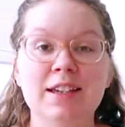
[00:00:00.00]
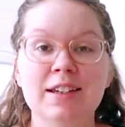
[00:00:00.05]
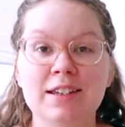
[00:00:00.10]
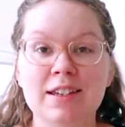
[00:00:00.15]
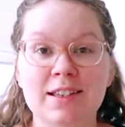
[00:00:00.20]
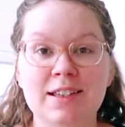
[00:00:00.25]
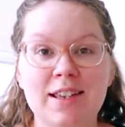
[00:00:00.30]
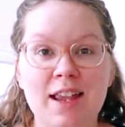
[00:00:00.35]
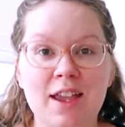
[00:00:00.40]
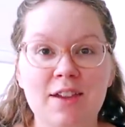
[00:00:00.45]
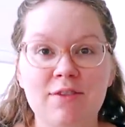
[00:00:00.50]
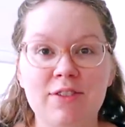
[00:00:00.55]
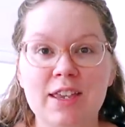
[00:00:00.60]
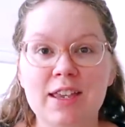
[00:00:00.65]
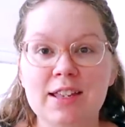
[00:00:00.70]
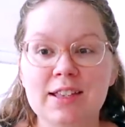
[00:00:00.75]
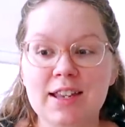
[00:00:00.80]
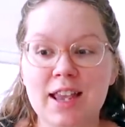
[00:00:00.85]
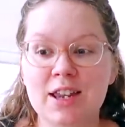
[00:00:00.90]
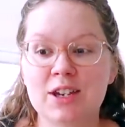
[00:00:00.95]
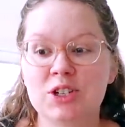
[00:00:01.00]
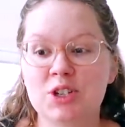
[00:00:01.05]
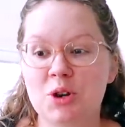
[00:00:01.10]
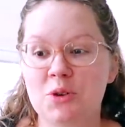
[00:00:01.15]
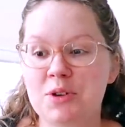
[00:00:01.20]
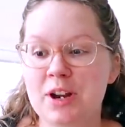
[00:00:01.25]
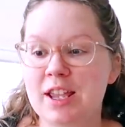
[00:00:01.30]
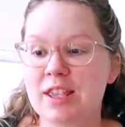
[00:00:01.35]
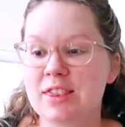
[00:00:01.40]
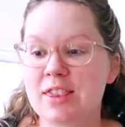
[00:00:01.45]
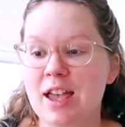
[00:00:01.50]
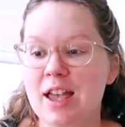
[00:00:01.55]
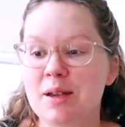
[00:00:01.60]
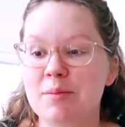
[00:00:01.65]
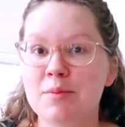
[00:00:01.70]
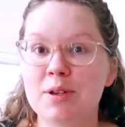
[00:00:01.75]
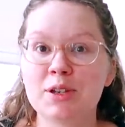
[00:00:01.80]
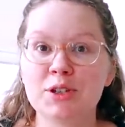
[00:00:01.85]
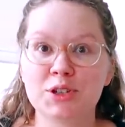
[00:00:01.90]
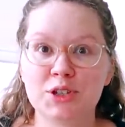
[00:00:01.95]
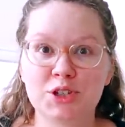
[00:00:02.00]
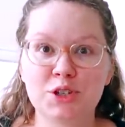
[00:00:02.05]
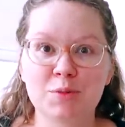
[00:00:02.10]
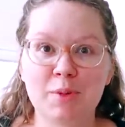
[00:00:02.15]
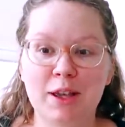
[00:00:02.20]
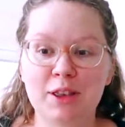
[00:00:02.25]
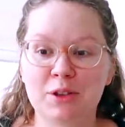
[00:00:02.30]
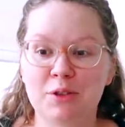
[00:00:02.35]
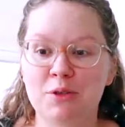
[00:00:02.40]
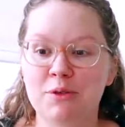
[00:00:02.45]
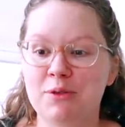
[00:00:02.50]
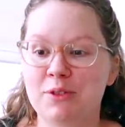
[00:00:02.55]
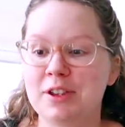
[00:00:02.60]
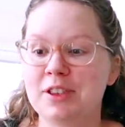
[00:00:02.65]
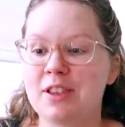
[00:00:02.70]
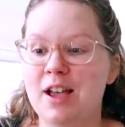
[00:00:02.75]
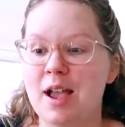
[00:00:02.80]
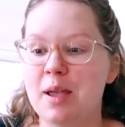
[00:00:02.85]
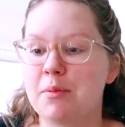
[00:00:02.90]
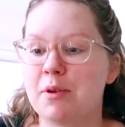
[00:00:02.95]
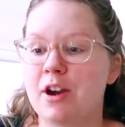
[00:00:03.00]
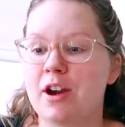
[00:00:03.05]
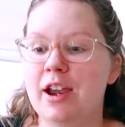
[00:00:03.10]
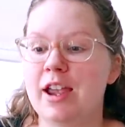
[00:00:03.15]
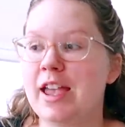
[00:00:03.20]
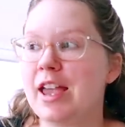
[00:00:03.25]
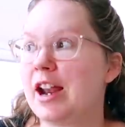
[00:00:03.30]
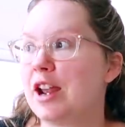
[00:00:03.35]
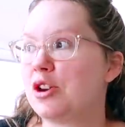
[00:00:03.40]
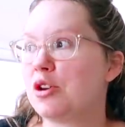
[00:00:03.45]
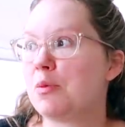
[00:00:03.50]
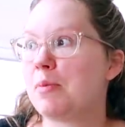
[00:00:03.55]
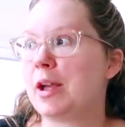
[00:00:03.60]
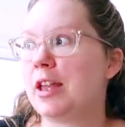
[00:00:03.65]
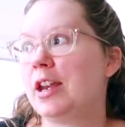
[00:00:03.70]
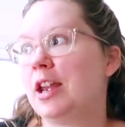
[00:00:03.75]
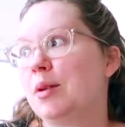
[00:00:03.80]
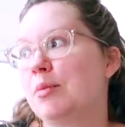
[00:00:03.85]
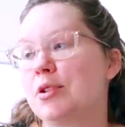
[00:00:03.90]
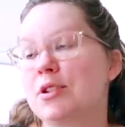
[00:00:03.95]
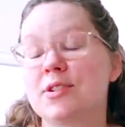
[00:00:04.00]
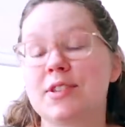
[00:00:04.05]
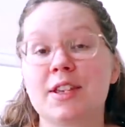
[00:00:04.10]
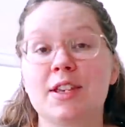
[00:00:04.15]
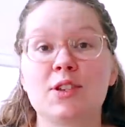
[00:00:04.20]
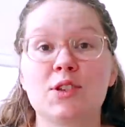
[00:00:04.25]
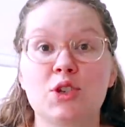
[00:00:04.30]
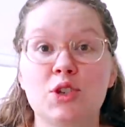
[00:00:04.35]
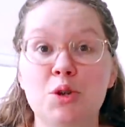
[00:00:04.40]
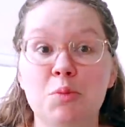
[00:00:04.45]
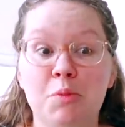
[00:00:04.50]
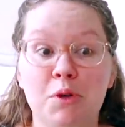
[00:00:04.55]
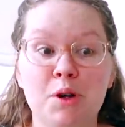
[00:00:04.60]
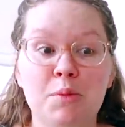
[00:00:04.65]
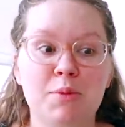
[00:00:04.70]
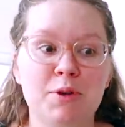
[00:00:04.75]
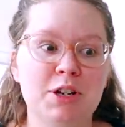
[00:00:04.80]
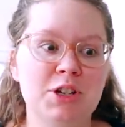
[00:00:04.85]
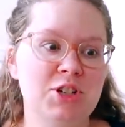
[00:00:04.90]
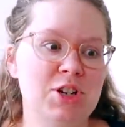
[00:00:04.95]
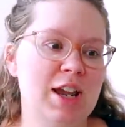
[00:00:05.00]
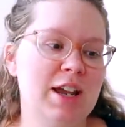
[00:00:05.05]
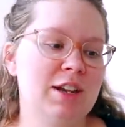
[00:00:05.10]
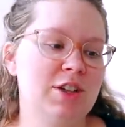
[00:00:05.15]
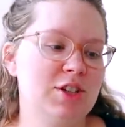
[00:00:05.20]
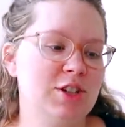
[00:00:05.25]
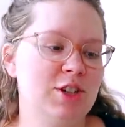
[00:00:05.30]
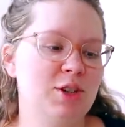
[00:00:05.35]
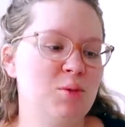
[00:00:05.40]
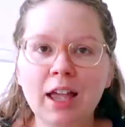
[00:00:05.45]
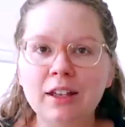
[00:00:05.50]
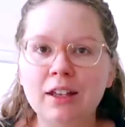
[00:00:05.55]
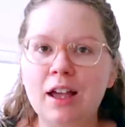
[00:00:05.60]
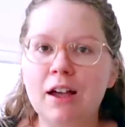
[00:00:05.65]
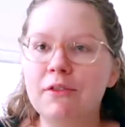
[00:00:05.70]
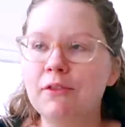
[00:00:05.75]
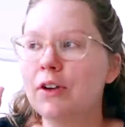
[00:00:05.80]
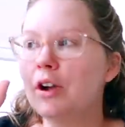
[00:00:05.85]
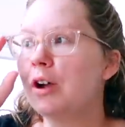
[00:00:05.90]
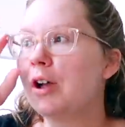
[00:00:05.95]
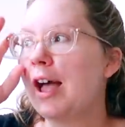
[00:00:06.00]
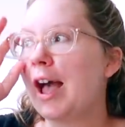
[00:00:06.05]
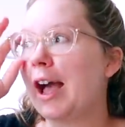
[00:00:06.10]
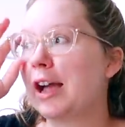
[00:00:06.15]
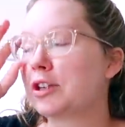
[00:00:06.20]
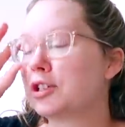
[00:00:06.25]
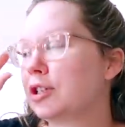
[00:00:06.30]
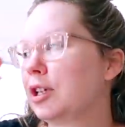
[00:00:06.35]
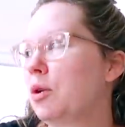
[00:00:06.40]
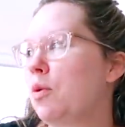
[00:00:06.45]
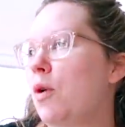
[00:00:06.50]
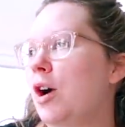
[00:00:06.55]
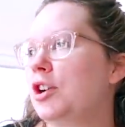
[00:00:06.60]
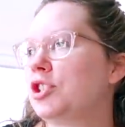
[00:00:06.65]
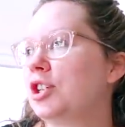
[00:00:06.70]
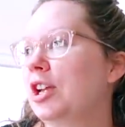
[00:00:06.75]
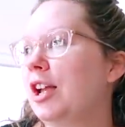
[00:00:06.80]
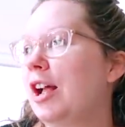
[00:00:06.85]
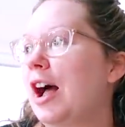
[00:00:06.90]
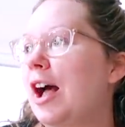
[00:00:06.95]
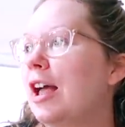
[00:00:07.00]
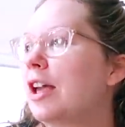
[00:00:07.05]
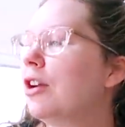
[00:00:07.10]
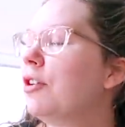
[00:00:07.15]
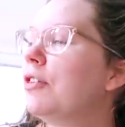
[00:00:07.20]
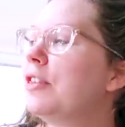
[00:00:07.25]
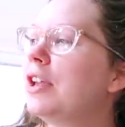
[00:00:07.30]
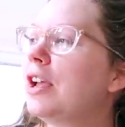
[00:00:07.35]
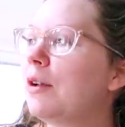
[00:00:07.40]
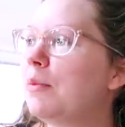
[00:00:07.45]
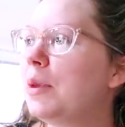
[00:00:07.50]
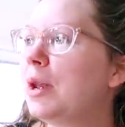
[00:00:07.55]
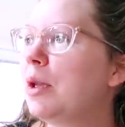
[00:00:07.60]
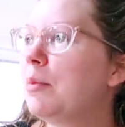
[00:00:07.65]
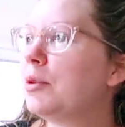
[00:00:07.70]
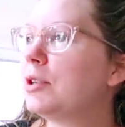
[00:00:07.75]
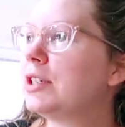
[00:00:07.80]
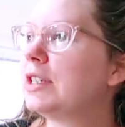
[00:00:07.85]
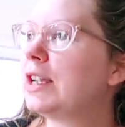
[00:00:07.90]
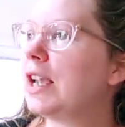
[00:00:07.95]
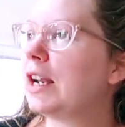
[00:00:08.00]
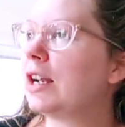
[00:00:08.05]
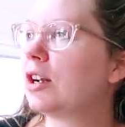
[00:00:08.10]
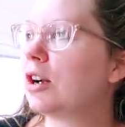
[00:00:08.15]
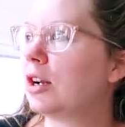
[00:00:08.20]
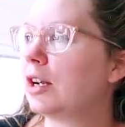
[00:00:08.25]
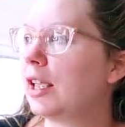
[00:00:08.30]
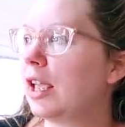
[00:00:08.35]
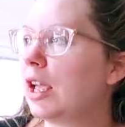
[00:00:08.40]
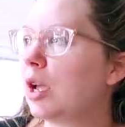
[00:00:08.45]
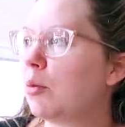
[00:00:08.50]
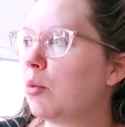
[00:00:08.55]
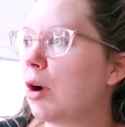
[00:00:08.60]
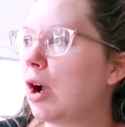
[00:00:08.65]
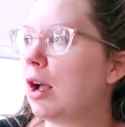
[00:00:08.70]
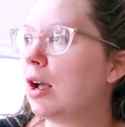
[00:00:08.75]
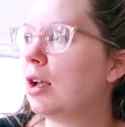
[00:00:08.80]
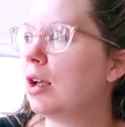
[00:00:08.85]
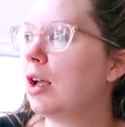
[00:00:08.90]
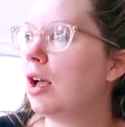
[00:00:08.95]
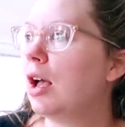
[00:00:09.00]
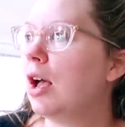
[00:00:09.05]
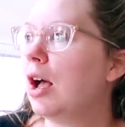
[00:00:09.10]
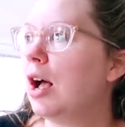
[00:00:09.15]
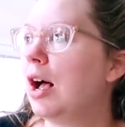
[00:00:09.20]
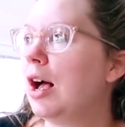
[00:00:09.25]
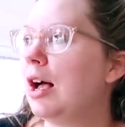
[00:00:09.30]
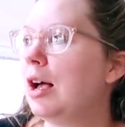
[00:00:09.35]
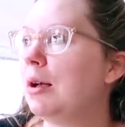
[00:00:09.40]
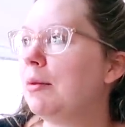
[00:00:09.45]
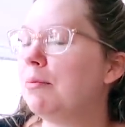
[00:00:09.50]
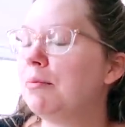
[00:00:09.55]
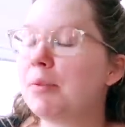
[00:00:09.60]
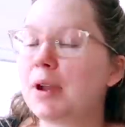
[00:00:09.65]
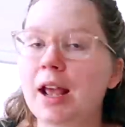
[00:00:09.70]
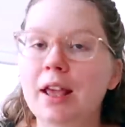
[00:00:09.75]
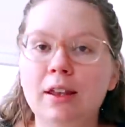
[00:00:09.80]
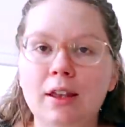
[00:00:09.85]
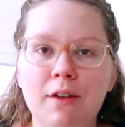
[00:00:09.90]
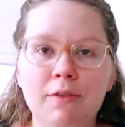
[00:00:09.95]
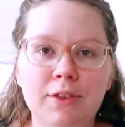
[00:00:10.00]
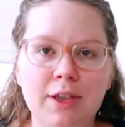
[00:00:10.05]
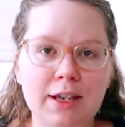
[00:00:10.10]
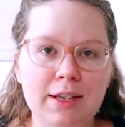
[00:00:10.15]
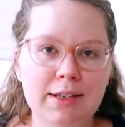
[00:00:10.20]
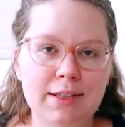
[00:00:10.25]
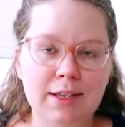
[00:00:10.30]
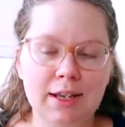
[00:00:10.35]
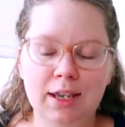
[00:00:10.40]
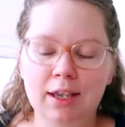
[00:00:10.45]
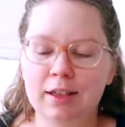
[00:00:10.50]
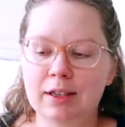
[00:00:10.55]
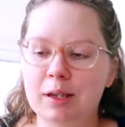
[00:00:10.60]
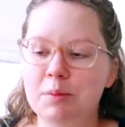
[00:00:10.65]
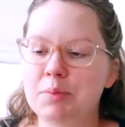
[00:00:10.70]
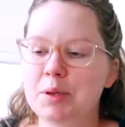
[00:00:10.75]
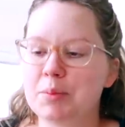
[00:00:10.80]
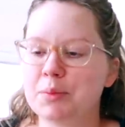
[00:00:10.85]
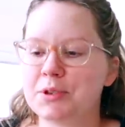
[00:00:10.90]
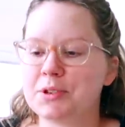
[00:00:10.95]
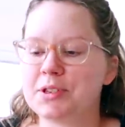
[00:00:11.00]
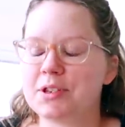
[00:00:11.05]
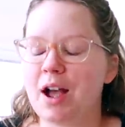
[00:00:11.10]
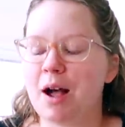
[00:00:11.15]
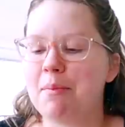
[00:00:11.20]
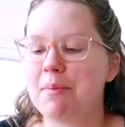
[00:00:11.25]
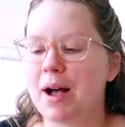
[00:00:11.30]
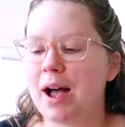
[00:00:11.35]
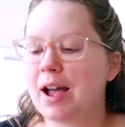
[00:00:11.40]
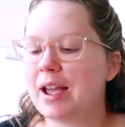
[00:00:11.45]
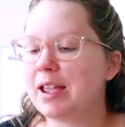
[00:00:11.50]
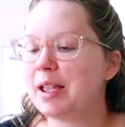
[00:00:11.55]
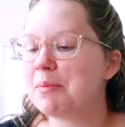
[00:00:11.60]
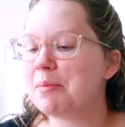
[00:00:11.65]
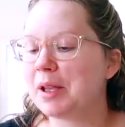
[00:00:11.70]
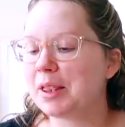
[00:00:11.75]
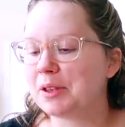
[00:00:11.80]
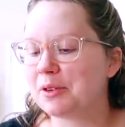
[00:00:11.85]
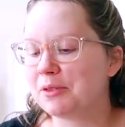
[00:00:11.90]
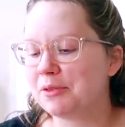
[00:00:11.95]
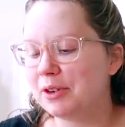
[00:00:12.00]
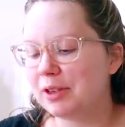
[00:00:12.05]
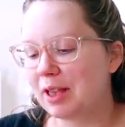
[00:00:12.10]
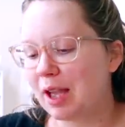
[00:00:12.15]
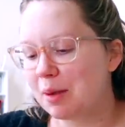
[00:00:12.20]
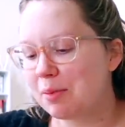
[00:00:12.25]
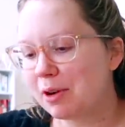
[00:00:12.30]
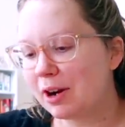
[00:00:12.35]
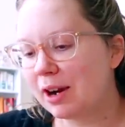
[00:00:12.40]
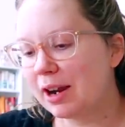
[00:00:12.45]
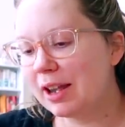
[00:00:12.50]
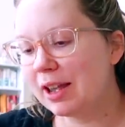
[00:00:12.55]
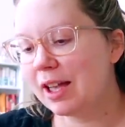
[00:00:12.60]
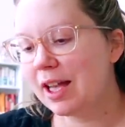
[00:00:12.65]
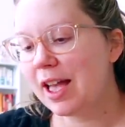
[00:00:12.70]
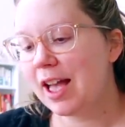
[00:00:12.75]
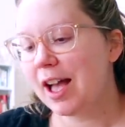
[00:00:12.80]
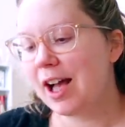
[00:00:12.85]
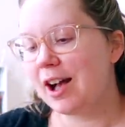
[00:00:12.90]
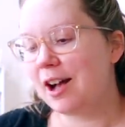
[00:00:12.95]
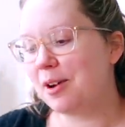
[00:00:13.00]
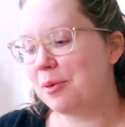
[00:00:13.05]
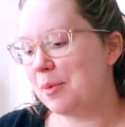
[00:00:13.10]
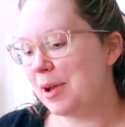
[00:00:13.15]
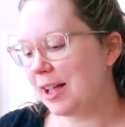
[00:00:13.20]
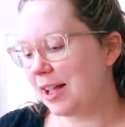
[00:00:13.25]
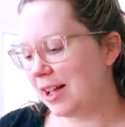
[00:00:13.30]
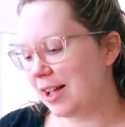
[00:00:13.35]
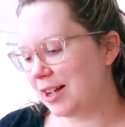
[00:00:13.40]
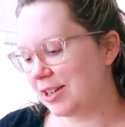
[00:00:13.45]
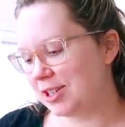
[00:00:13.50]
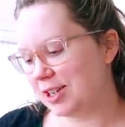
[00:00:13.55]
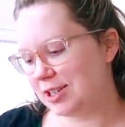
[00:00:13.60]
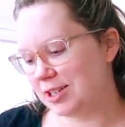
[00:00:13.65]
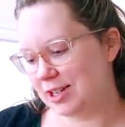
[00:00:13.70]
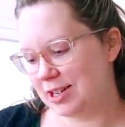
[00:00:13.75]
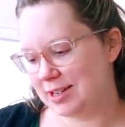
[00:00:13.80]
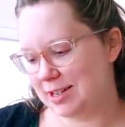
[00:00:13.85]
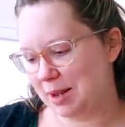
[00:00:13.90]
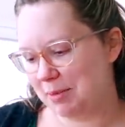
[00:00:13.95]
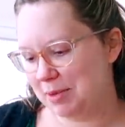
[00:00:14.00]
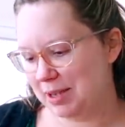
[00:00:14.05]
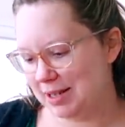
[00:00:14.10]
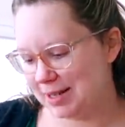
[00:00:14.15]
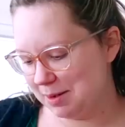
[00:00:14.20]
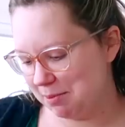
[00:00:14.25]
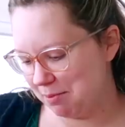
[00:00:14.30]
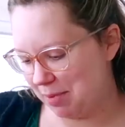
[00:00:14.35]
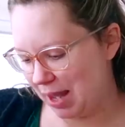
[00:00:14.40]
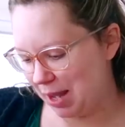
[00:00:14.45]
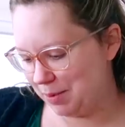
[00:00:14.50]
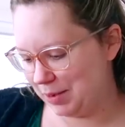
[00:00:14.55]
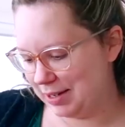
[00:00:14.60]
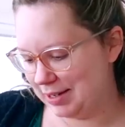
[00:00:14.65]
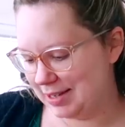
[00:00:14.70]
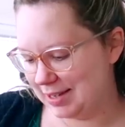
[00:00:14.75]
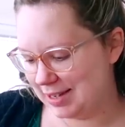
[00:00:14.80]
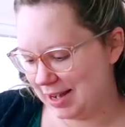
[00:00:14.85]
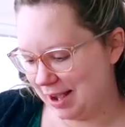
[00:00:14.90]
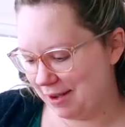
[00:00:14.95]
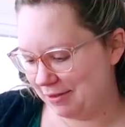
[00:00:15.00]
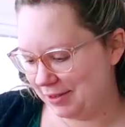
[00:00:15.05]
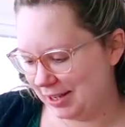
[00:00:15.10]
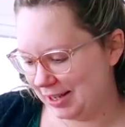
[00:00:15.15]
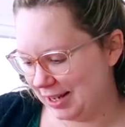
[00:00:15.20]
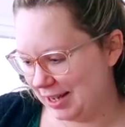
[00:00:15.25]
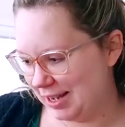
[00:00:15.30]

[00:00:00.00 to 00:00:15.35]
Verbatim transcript: to save these and donate them to my little free library. And I know my neighbors like super appreciate it too. I love actually watching. I don't think I've been able to get it on camera, um, but I love like seeing like people stop by my little free library. Oh my gosh, and she sent me some baby stuff in